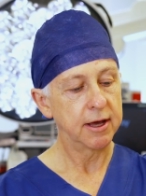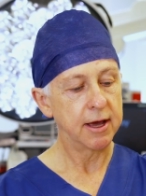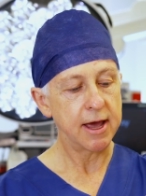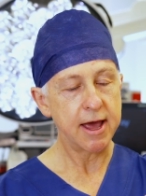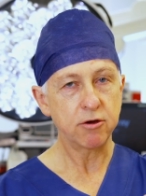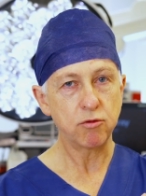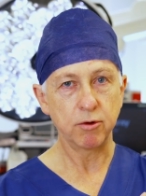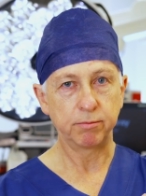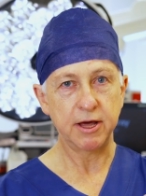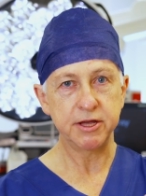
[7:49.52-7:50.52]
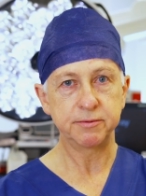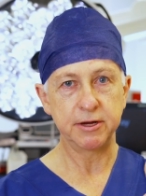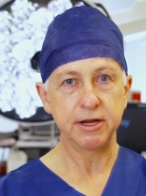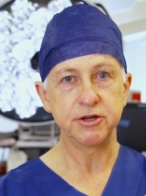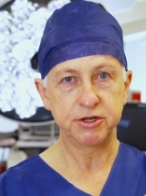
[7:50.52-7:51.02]
ankle
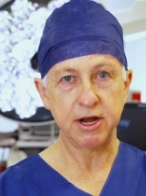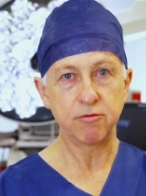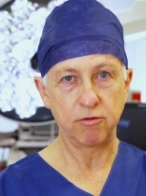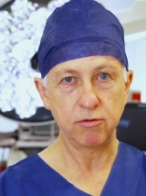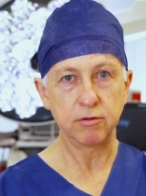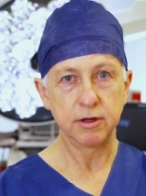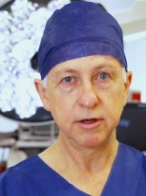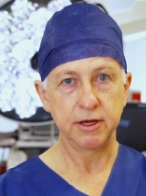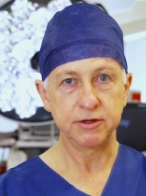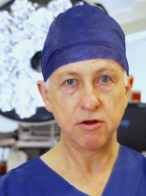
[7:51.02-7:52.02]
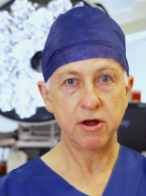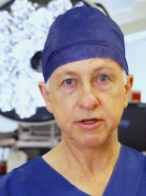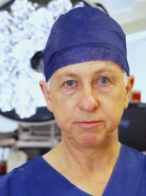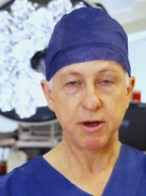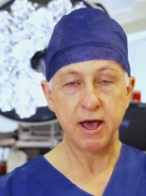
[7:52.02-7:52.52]
replacement in general is not
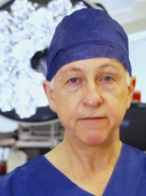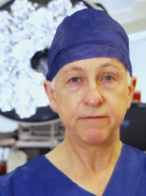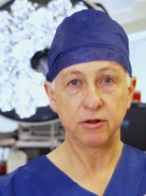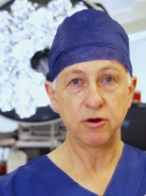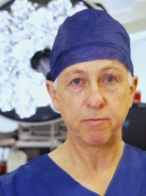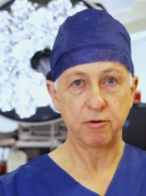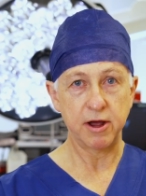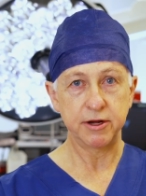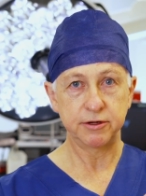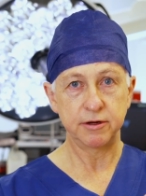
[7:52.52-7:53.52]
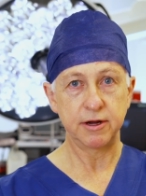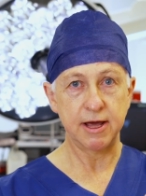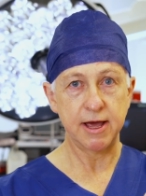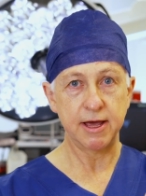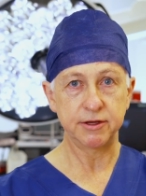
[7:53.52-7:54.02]
as painful an operation
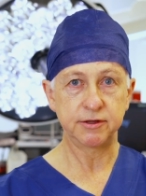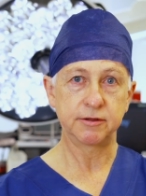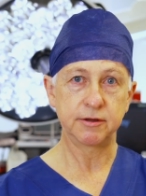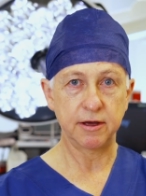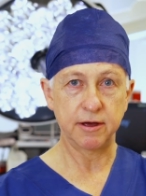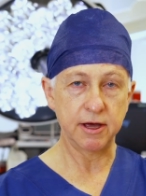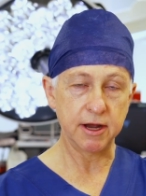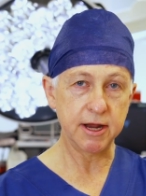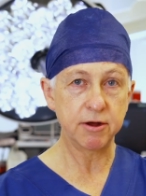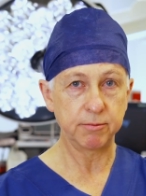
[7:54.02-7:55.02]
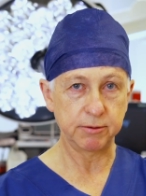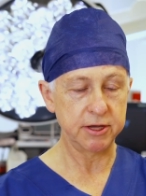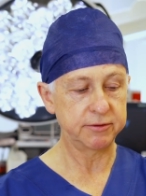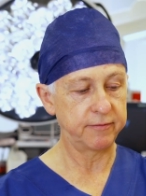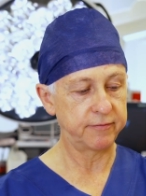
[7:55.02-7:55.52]
as a knee
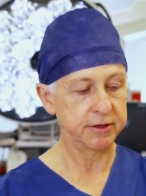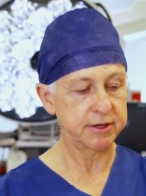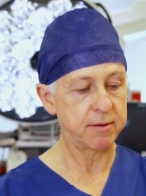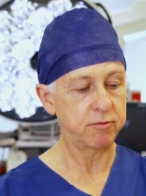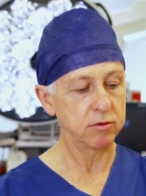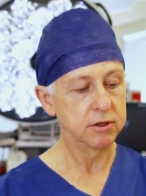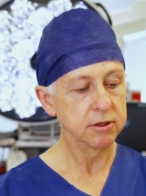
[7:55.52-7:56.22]
replacement, for example,